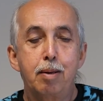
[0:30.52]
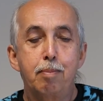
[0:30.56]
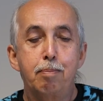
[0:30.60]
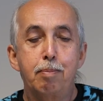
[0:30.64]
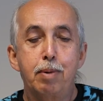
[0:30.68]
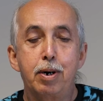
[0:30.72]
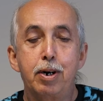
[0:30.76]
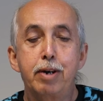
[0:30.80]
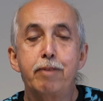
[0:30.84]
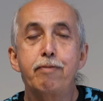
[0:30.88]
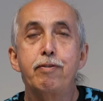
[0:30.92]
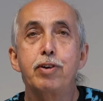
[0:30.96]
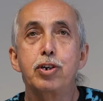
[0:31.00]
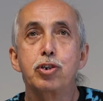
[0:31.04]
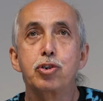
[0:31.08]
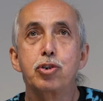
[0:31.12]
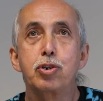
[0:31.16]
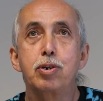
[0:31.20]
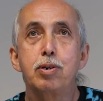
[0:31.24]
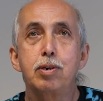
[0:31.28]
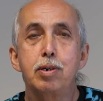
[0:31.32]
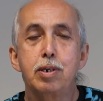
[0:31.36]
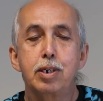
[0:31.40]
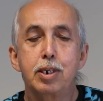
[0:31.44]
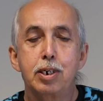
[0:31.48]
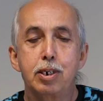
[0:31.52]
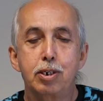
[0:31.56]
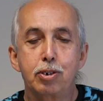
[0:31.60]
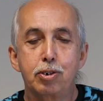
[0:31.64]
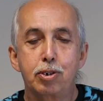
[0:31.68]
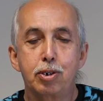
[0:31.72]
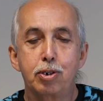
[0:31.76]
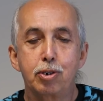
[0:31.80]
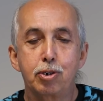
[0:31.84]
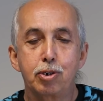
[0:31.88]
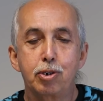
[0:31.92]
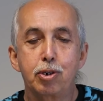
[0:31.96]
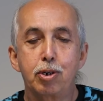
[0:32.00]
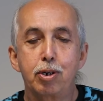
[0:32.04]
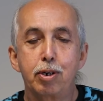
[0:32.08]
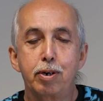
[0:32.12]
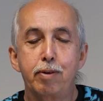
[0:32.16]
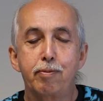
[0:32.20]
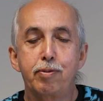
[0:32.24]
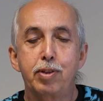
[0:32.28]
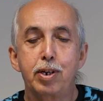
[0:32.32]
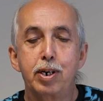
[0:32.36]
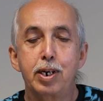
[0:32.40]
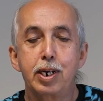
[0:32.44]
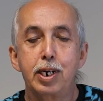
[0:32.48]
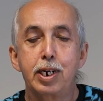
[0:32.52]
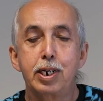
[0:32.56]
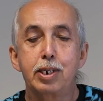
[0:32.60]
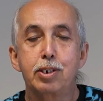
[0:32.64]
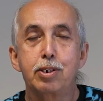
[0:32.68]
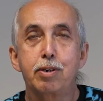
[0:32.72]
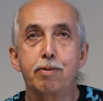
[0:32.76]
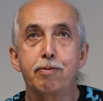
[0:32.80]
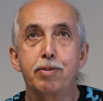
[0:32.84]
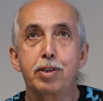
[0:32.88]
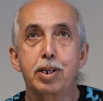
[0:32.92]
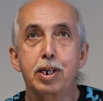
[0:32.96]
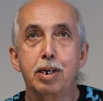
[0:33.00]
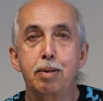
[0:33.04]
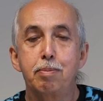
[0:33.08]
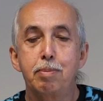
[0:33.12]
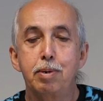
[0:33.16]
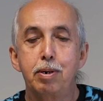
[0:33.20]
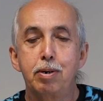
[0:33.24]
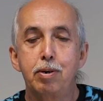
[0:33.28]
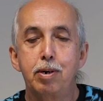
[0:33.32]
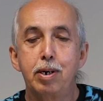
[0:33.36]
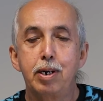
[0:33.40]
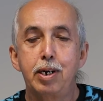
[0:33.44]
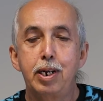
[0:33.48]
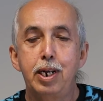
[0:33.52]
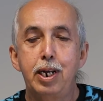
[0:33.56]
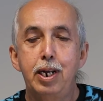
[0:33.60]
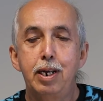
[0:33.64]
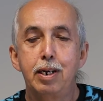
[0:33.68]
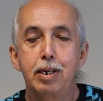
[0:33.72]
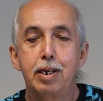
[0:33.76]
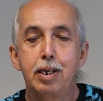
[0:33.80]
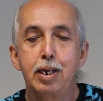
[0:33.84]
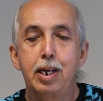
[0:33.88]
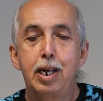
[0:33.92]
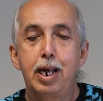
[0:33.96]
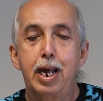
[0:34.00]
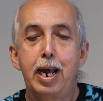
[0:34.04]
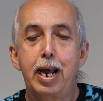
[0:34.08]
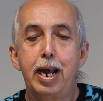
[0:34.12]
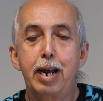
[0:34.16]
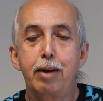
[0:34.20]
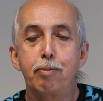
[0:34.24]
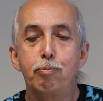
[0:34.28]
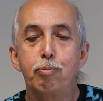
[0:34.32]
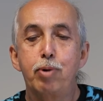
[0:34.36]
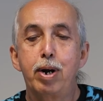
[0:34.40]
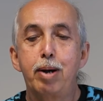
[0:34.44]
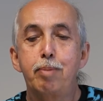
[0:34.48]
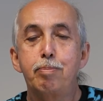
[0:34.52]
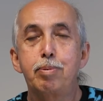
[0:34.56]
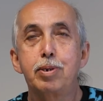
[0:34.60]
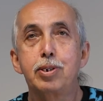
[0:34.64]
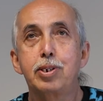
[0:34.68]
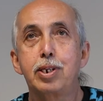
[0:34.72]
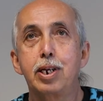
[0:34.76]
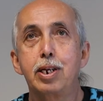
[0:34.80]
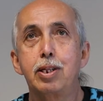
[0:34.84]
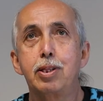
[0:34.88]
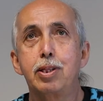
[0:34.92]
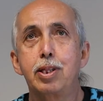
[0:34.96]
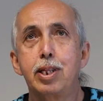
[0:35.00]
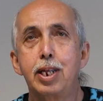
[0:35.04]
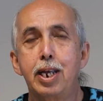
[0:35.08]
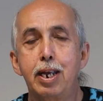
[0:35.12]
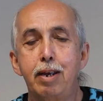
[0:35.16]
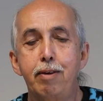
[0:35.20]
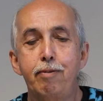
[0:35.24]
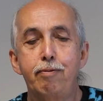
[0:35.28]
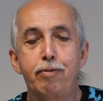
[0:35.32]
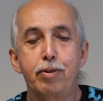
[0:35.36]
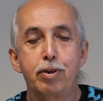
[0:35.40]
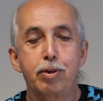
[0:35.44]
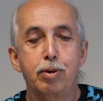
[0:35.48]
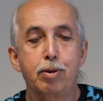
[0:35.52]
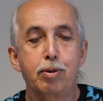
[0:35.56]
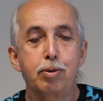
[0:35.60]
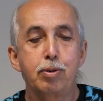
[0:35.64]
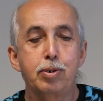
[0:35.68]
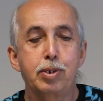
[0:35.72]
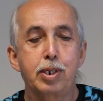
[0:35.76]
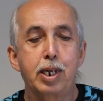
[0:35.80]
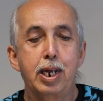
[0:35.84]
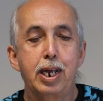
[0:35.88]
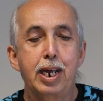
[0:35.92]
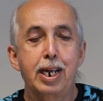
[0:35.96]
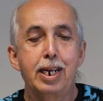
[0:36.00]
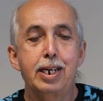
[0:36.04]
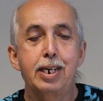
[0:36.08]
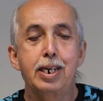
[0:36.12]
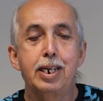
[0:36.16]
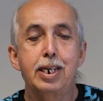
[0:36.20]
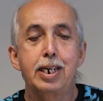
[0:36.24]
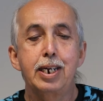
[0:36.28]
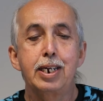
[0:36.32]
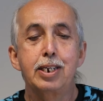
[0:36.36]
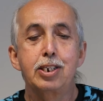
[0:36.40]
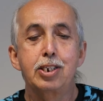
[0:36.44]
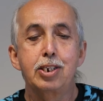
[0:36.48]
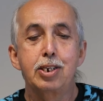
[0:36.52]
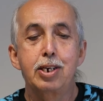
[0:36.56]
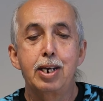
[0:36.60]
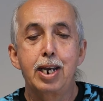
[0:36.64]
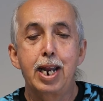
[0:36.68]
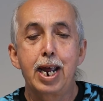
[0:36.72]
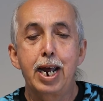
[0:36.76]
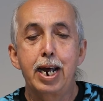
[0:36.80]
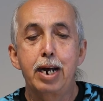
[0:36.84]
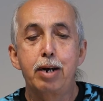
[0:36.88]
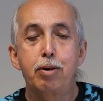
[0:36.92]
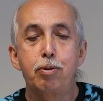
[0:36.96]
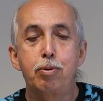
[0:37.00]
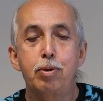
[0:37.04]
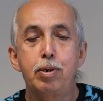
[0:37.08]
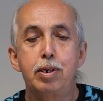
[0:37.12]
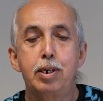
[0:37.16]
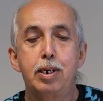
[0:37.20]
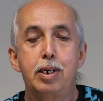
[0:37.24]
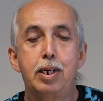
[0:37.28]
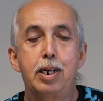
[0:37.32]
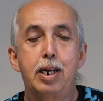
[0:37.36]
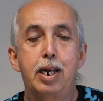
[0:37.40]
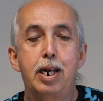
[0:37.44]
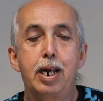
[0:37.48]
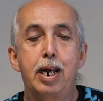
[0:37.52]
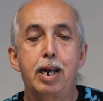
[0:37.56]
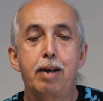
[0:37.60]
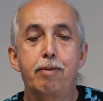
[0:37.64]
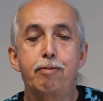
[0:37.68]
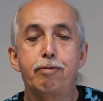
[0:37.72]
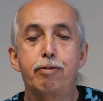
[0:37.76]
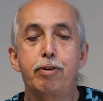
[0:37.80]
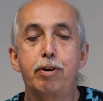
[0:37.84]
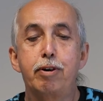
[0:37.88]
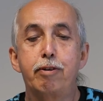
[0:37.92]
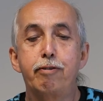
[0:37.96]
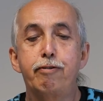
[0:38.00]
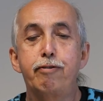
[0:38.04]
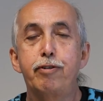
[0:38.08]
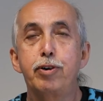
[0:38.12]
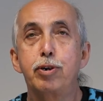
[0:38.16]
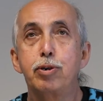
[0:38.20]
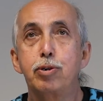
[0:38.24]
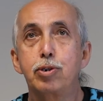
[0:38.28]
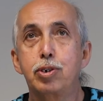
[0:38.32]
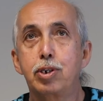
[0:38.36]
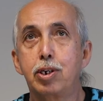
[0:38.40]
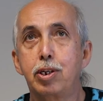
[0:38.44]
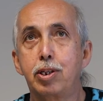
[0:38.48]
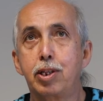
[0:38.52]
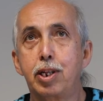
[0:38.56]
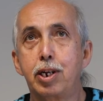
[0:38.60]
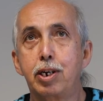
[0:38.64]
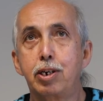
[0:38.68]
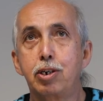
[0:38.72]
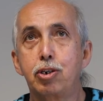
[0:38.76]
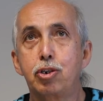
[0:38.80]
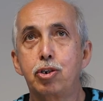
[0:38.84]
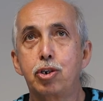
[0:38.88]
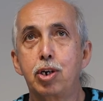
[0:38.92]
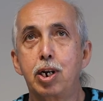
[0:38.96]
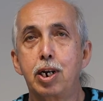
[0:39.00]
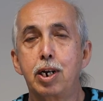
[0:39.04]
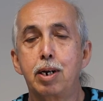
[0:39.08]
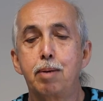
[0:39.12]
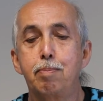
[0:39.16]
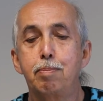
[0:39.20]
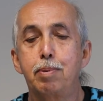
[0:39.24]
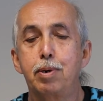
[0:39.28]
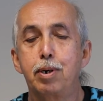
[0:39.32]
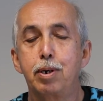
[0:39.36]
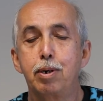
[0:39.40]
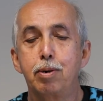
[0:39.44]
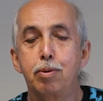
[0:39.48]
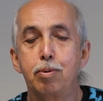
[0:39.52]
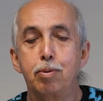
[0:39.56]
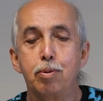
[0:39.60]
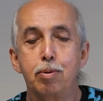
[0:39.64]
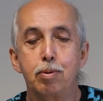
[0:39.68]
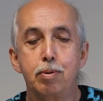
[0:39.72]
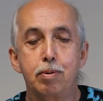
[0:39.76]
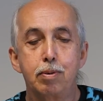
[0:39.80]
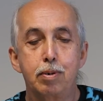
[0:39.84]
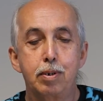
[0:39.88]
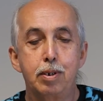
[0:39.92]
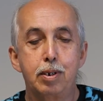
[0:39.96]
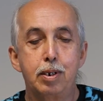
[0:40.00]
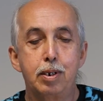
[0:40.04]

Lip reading: My vision is to serve the needs of the community and represent their views and needs now and for a future that is shared by all.